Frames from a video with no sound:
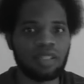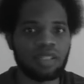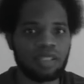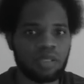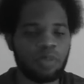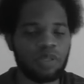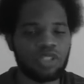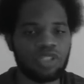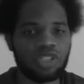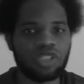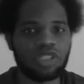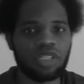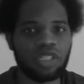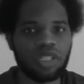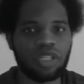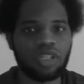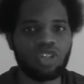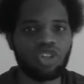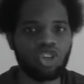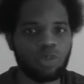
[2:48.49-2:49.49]
especially
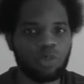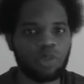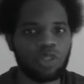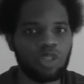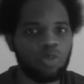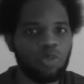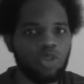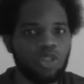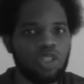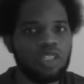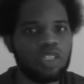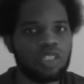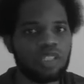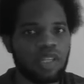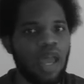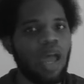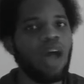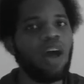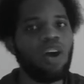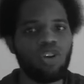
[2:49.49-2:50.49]
in urban communities,
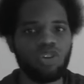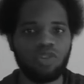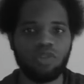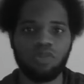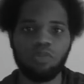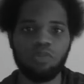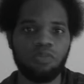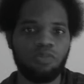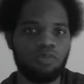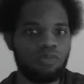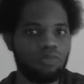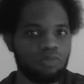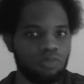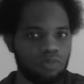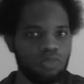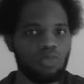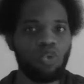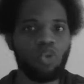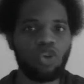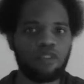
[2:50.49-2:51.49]
out
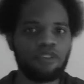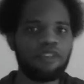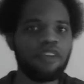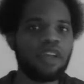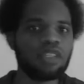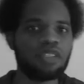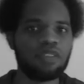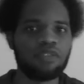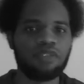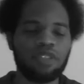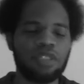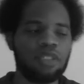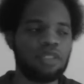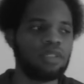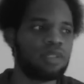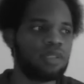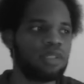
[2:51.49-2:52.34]
more effectively.